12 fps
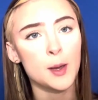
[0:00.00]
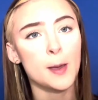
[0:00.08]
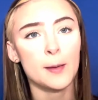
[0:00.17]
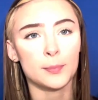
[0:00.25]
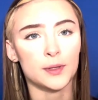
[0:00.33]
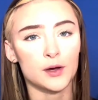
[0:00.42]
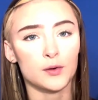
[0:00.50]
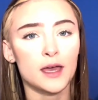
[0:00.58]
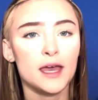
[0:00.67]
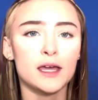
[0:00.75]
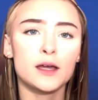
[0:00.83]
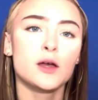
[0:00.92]
be
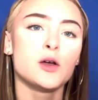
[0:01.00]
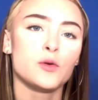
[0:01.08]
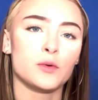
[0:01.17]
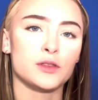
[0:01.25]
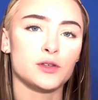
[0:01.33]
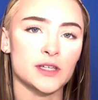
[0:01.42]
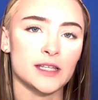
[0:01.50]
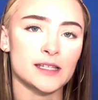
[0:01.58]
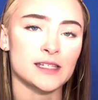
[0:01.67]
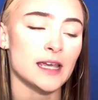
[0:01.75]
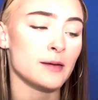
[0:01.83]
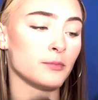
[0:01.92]
okay with using the
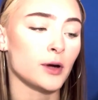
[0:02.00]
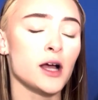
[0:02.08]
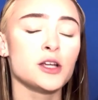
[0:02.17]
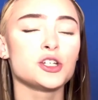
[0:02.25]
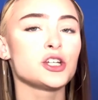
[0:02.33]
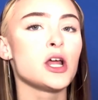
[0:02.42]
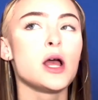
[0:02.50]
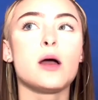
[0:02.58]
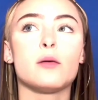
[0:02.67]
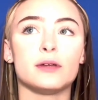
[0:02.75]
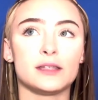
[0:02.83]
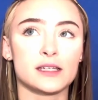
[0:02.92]
same brush,
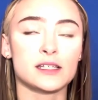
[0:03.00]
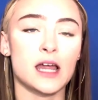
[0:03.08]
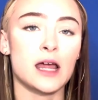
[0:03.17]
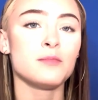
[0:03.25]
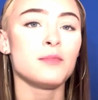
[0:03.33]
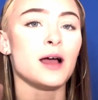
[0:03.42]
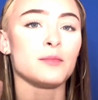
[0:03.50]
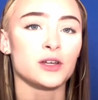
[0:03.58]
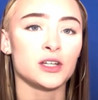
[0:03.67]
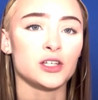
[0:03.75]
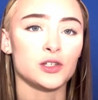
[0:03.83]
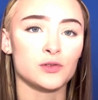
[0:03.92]
but this time I'm gonna
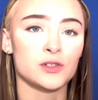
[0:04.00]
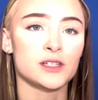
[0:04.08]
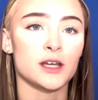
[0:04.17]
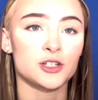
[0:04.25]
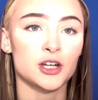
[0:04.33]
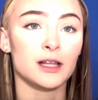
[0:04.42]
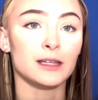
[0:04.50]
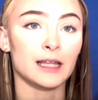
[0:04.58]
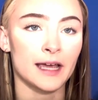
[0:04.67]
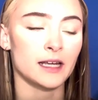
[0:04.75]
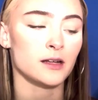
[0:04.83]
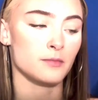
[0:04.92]
use such a
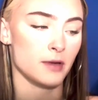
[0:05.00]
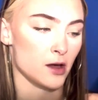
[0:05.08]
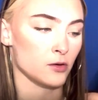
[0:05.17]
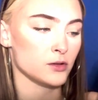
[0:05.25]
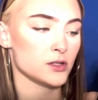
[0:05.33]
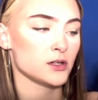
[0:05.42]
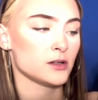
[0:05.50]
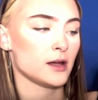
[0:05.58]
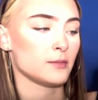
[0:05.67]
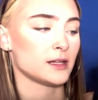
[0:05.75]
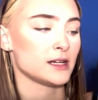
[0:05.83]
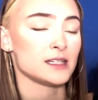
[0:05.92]
light amount.
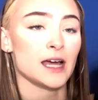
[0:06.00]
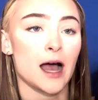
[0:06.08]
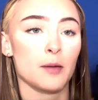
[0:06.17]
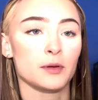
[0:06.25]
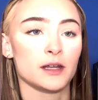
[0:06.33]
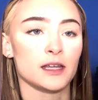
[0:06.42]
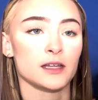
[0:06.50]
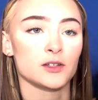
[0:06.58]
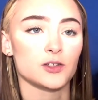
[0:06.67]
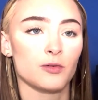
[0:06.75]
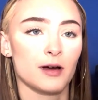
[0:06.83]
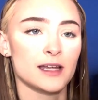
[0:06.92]
I'm gonna tap it in
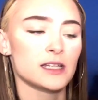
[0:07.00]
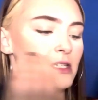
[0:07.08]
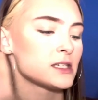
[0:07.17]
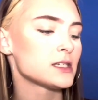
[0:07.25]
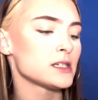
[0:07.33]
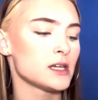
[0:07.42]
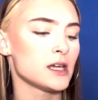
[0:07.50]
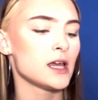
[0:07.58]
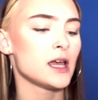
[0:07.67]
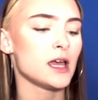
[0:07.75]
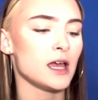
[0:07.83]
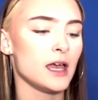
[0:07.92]
twice,
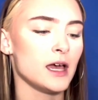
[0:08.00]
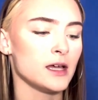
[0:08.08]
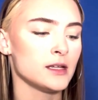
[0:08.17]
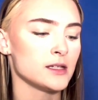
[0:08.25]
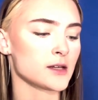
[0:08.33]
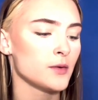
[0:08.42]
and